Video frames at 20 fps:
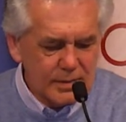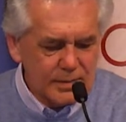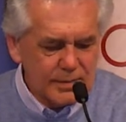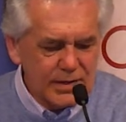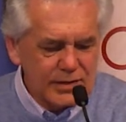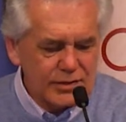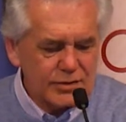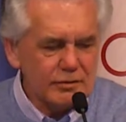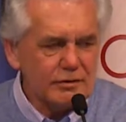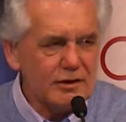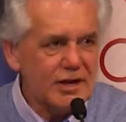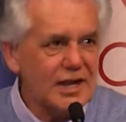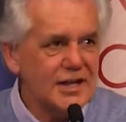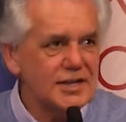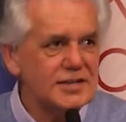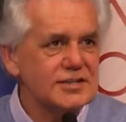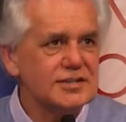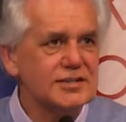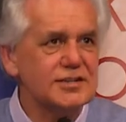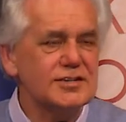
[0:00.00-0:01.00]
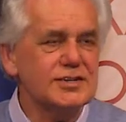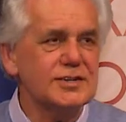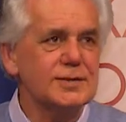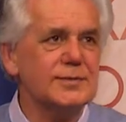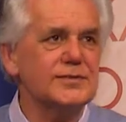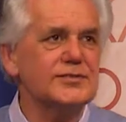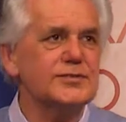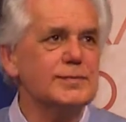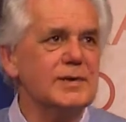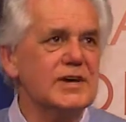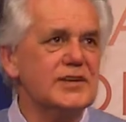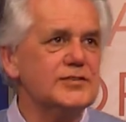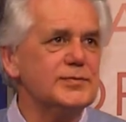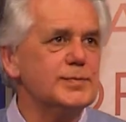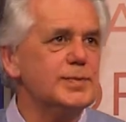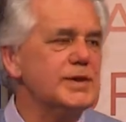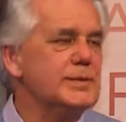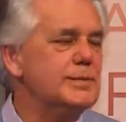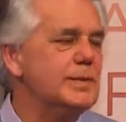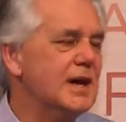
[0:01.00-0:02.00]
But the relationships
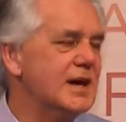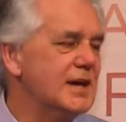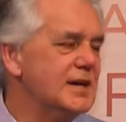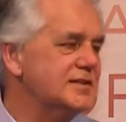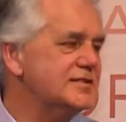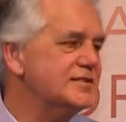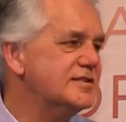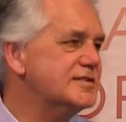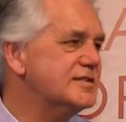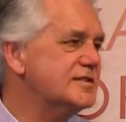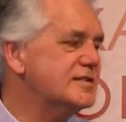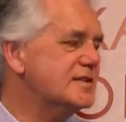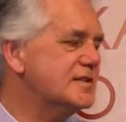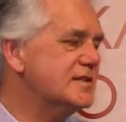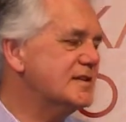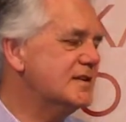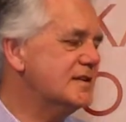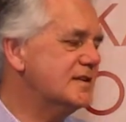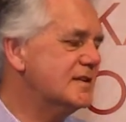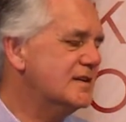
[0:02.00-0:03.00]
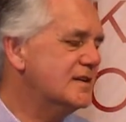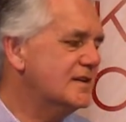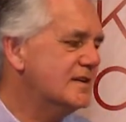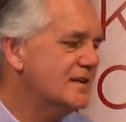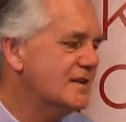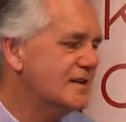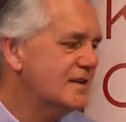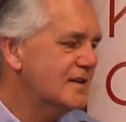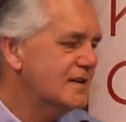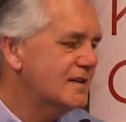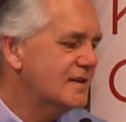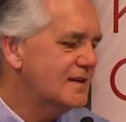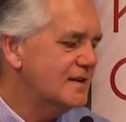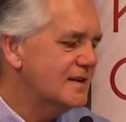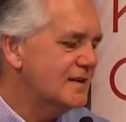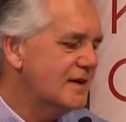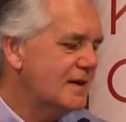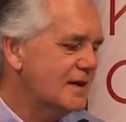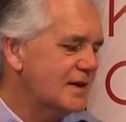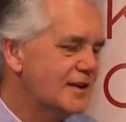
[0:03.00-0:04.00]
must be based
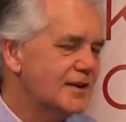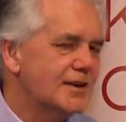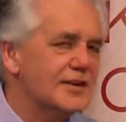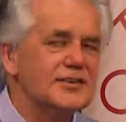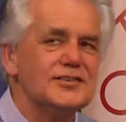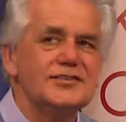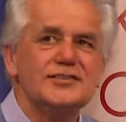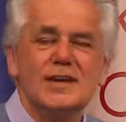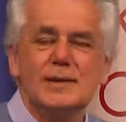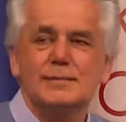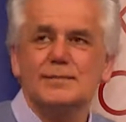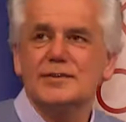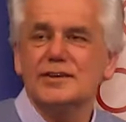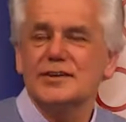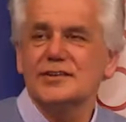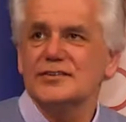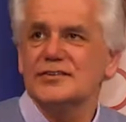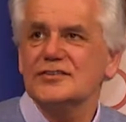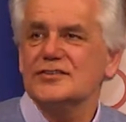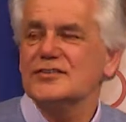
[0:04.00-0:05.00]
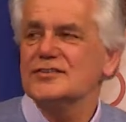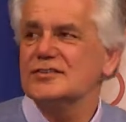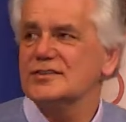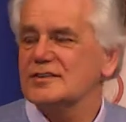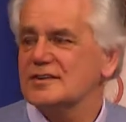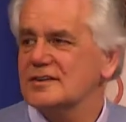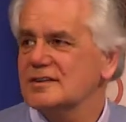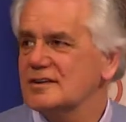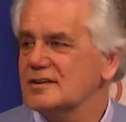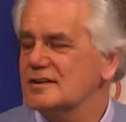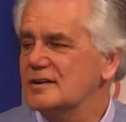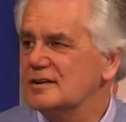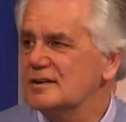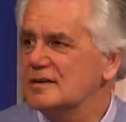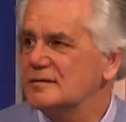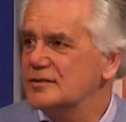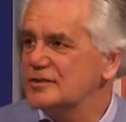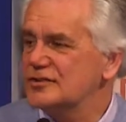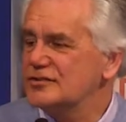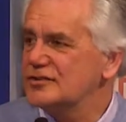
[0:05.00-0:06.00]
on an acceptance
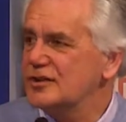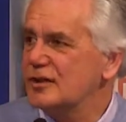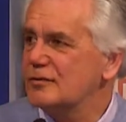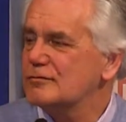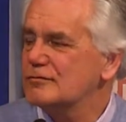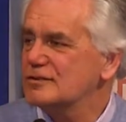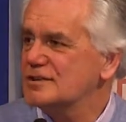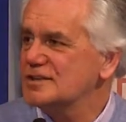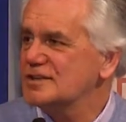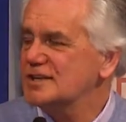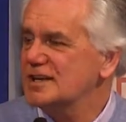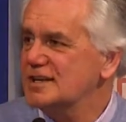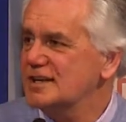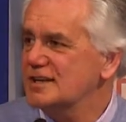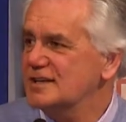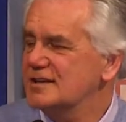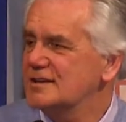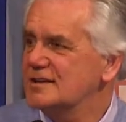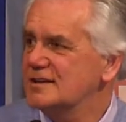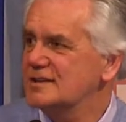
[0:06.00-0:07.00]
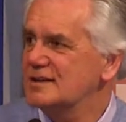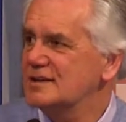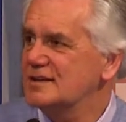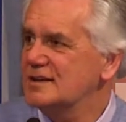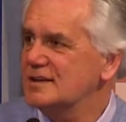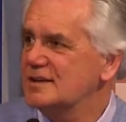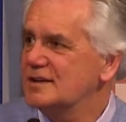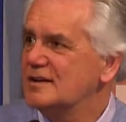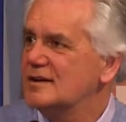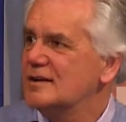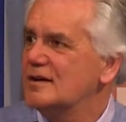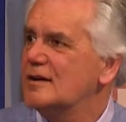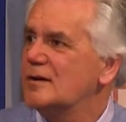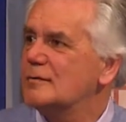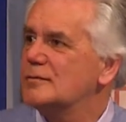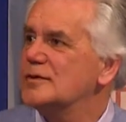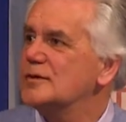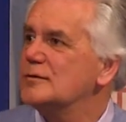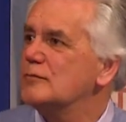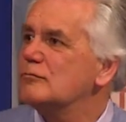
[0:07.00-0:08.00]
of the sovereignty,
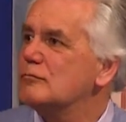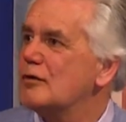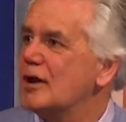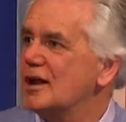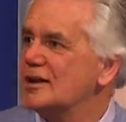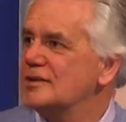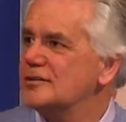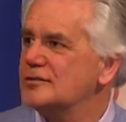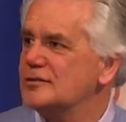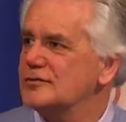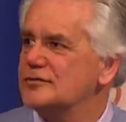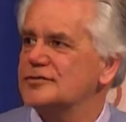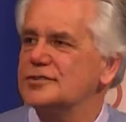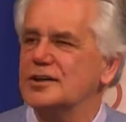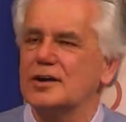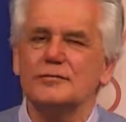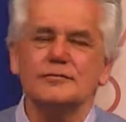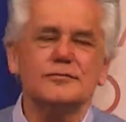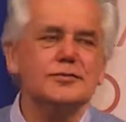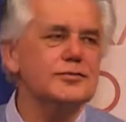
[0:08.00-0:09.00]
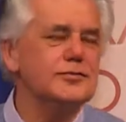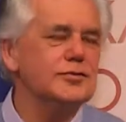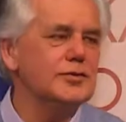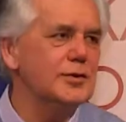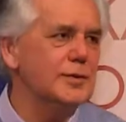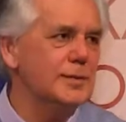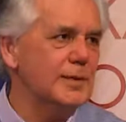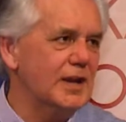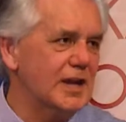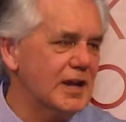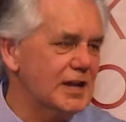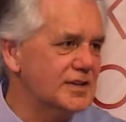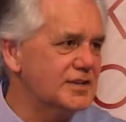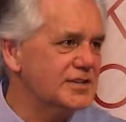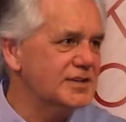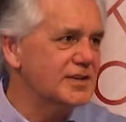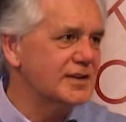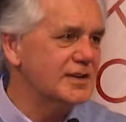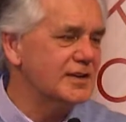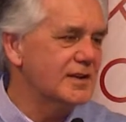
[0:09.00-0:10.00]
of the right of
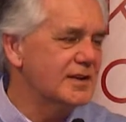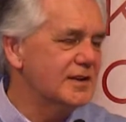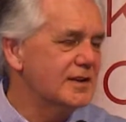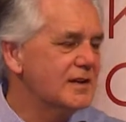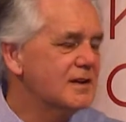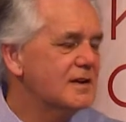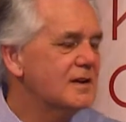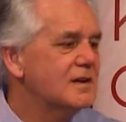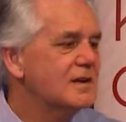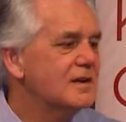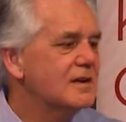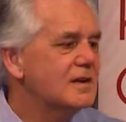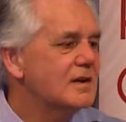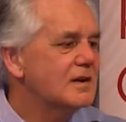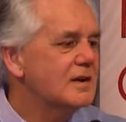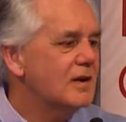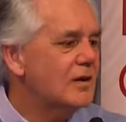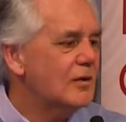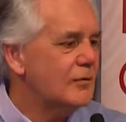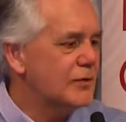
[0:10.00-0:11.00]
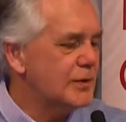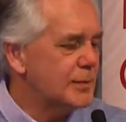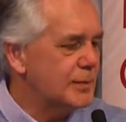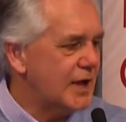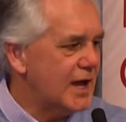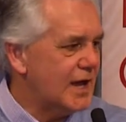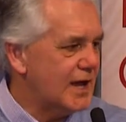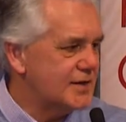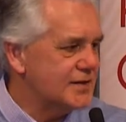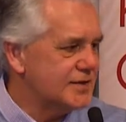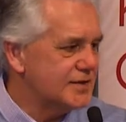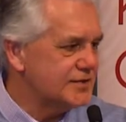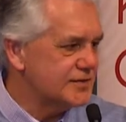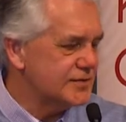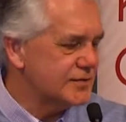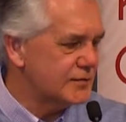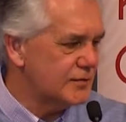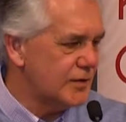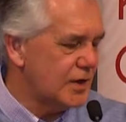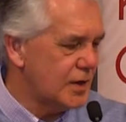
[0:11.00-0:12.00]
self-determination of the parties
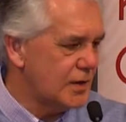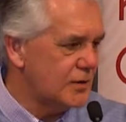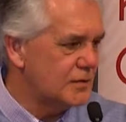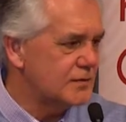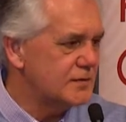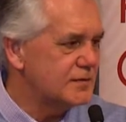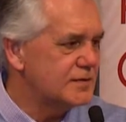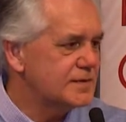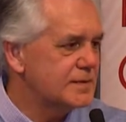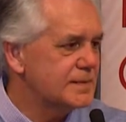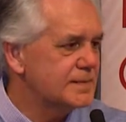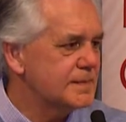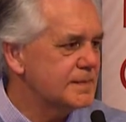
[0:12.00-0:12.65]
involved.